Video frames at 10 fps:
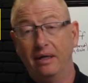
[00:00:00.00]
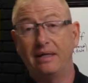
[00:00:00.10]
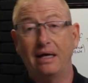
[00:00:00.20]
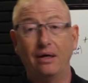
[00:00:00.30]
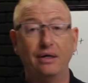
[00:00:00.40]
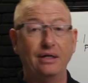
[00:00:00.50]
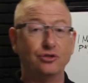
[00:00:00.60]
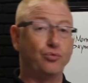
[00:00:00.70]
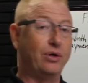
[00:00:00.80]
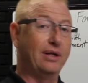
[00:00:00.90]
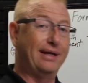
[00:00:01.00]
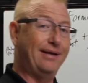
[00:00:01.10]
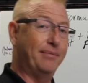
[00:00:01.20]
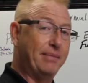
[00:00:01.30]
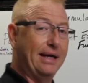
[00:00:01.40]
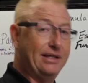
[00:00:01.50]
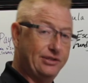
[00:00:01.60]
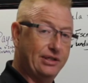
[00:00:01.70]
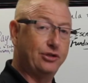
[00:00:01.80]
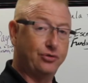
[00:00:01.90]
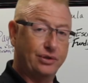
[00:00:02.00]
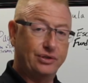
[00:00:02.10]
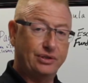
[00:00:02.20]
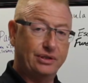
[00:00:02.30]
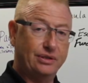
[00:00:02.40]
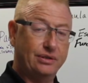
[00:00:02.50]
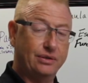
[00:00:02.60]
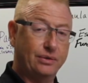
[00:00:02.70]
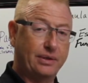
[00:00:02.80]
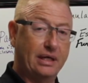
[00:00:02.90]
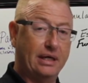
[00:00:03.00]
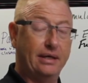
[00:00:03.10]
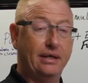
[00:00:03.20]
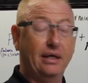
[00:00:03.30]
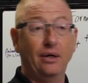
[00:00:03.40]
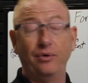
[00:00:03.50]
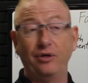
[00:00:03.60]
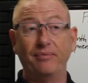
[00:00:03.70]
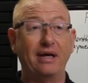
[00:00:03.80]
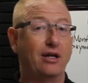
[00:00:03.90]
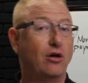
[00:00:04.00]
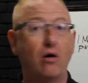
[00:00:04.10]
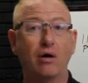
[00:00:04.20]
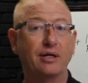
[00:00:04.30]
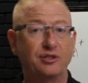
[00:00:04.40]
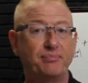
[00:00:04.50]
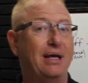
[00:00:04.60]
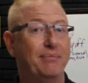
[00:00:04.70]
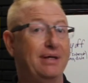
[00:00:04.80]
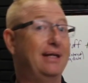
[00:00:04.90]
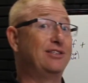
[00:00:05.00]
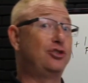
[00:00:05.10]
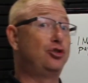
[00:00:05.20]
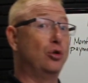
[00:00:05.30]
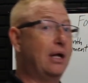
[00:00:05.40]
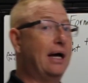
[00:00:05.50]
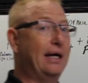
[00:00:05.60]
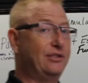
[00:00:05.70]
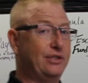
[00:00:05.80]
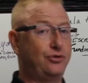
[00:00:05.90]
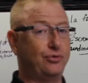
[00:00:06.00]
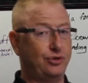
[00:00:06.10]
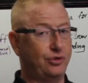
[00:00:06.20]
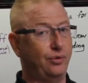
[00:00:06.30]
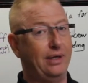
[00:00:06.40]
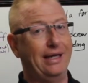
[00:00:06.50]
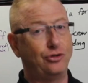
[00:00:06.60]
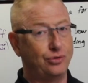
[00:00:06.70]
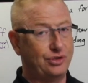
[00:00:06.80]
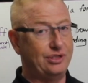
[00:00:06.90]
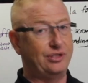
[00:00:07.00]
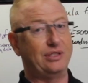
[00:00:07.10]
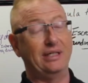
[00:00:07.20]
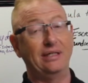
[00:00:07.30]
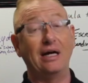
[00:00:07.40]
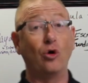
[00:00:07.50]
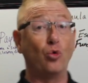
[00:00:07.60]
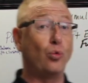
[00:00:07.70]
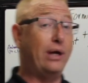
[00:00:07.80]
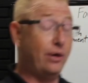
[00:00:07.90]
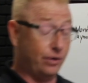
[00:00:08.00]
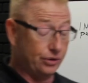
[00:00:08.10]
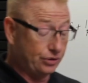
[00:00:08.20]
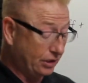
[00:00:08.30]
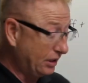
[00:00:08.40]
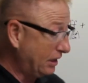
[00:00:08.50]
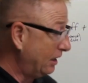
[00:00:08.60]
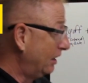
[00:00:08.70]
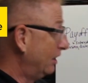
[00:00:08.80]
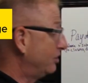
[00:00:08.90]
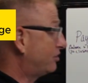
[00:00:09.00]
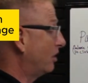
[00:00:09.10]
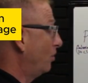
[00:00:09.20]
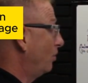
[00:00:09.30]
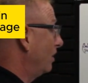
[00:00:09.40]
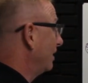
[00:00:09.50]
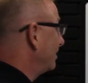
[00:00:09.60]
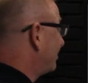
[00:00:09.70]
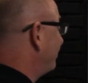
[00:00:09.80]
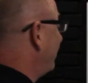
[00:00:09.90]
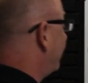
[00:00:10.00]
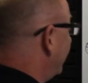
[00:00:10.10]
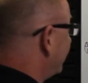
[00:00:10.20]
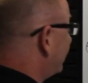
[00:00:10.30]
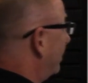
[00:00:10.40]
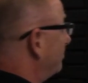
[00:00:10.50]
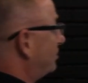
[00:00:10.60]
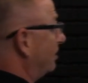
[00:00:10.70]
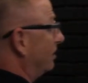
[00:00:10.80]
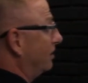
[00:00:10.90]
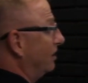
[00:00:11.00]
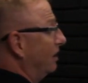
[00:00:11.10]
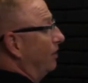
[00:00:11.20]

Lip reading: that is really May's interest, okay? When you make an August payment, it's July's interest. So interest is in arrears. So let's make the assumption